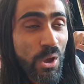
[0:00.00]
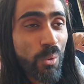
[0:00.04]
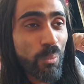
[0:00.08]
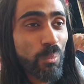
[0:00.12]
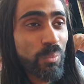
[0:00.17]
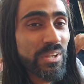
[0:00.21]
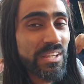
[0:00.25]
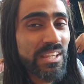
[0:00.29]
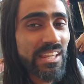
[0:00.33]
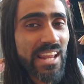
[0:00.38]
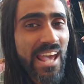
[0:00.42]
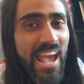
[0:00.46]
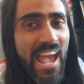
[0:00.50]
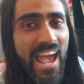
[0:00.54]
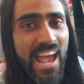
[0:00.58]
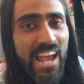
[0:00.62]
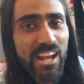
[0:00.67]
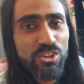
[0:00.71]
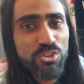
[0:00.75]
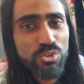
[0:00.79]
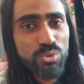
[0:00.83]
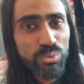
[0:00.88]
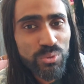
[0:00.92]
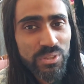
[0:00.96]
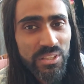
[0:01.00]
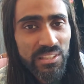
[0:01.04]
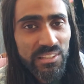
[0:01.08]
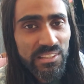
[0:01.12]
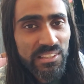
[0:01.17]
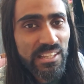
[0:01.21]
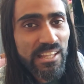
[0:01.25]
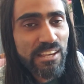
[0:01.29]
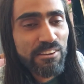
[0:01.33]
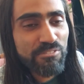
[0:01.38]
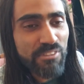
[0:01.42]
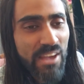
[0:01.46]
we can actually
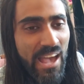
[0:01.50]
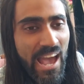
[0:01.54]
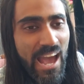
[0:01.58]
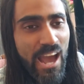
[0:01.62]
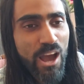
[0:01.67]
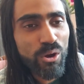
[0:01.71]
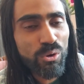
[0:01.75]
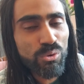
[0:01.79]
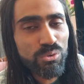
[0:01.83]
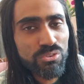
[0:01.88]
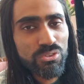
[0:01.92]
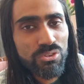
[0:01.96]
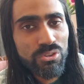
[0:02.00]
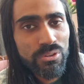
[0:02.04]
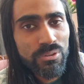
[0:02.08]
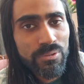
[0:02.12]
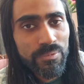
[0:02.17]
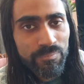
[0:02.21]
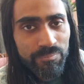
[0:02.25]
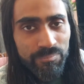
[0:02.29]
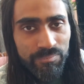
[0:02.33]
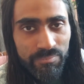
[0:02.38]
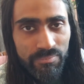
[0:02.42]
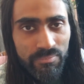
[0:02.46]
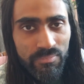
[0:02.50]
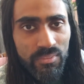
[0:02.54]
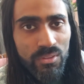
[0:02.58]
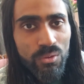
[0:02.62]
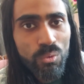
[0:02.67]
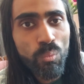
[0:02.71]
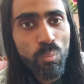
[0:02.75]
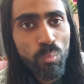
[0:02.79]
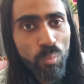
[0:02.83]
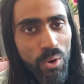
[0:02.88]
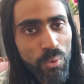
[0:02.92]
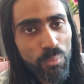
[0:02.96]
live out
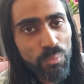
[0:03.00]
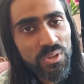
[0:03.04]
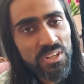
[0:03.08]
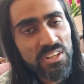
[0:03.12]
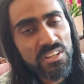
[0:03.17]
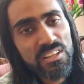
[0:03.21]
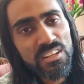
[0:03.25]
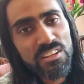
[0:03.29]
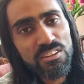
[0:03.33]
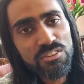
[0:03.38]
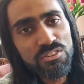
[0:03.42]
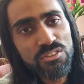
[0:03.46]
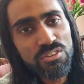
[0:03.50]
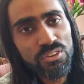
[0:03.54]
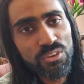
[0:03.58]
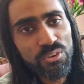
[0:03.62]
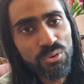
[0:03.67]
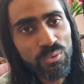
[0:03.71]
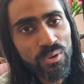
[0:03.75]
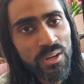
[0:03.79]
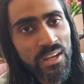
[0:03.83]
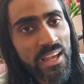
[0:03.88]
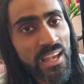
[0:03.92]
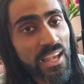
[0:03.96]
what we need to.